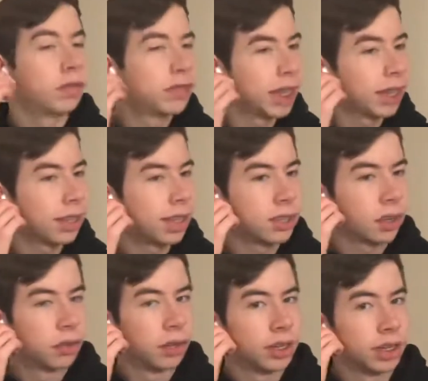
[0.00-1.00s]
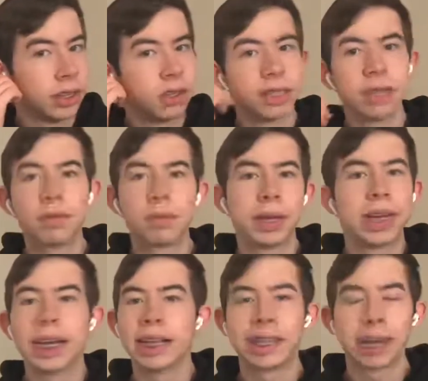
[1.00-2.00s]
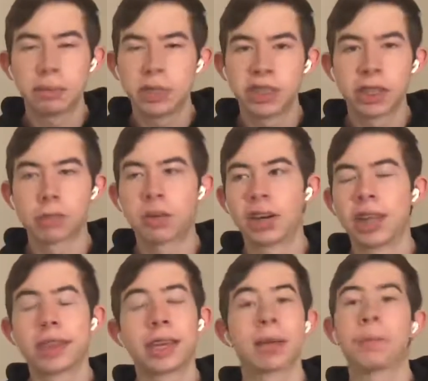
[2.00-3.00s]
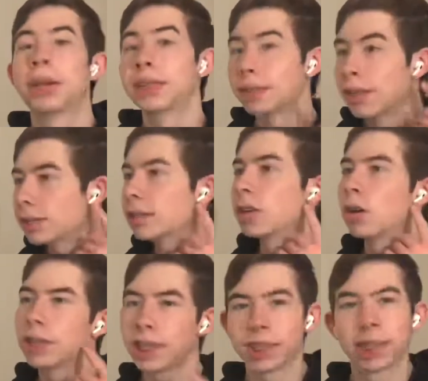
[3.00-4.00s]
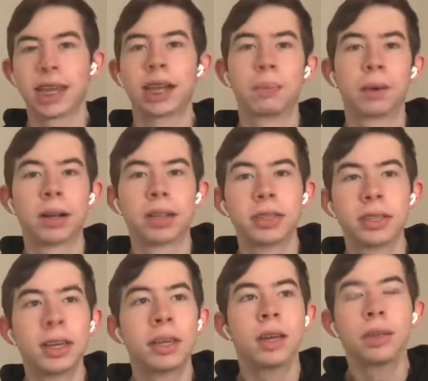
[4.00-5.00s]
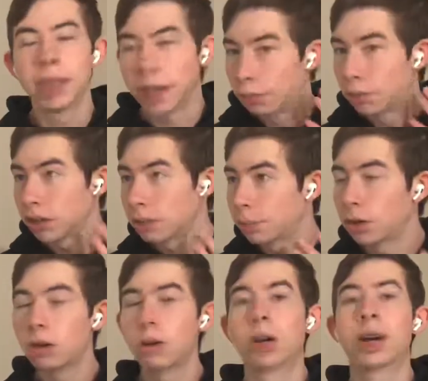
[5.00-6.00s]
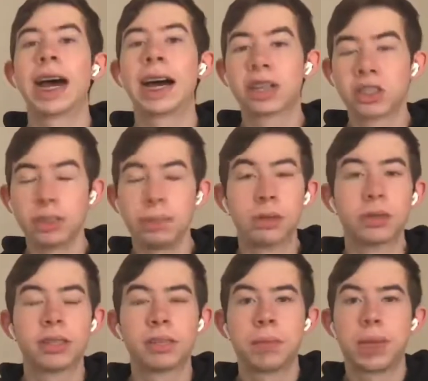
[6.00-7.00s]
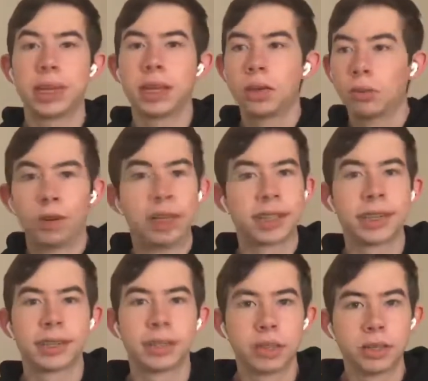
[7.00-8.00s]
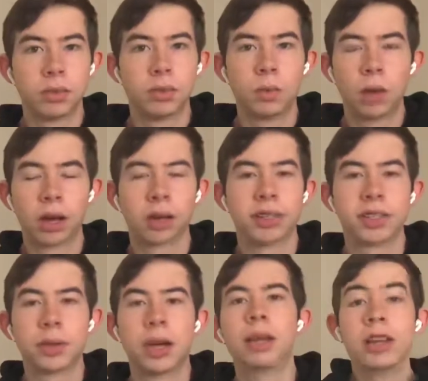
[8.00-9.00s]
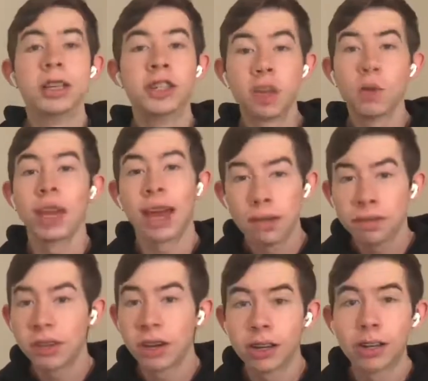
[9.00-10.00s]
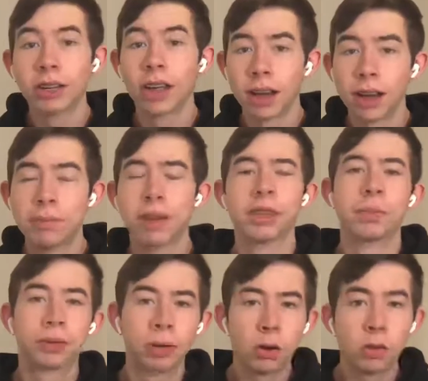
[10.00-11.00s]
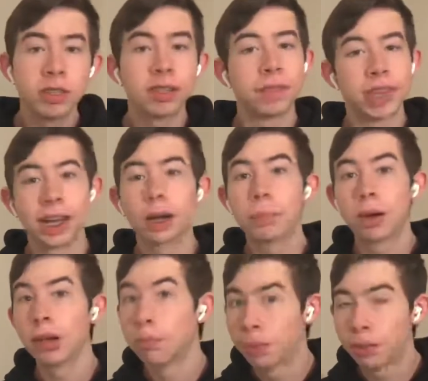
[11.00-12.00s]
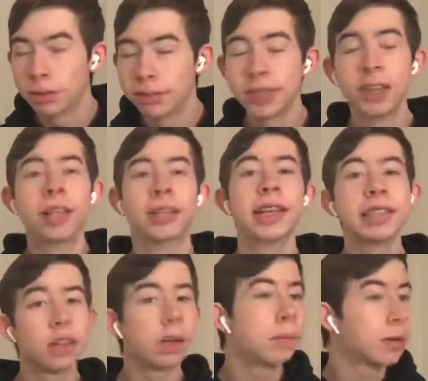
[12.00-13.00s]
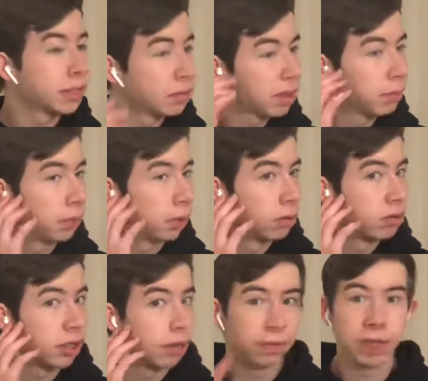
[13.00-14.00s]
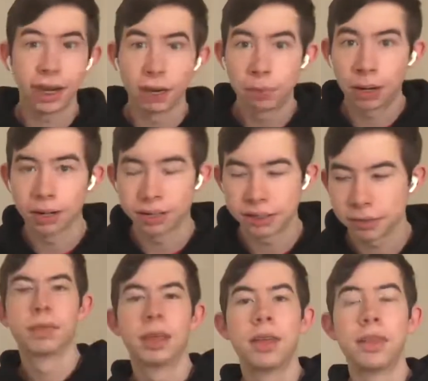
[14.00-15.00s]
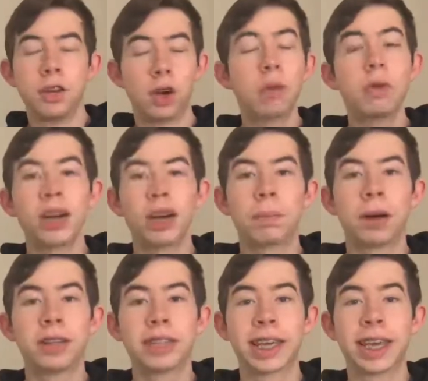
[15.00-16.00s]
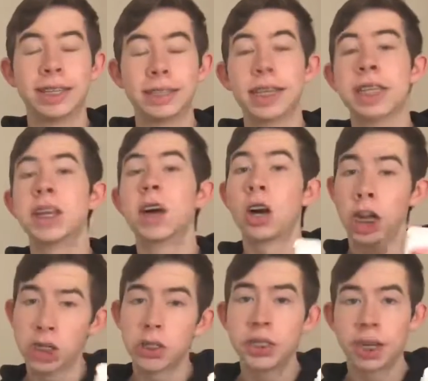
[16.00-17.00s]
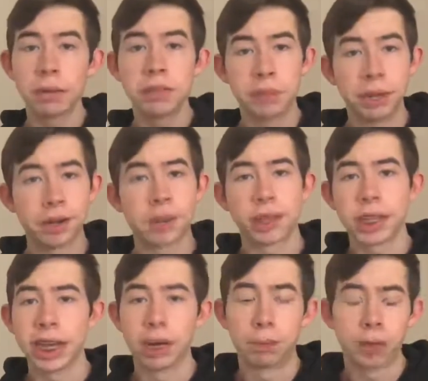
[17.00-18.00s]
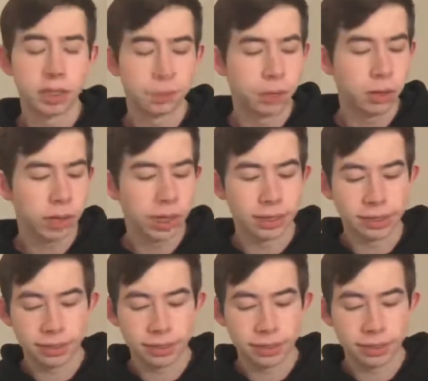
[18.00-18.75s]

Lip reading: taken these on runs and there's never been any damage to them or anything, but it's nice to know that the AirPods Pro are actually built to be resistant to water and sweat. So we have talked a lot about the pros of the AirPod Pros. Let's talk about some of the pros of the AirPods. The normal AirPods case is 100 times better than the AirPods Pro case.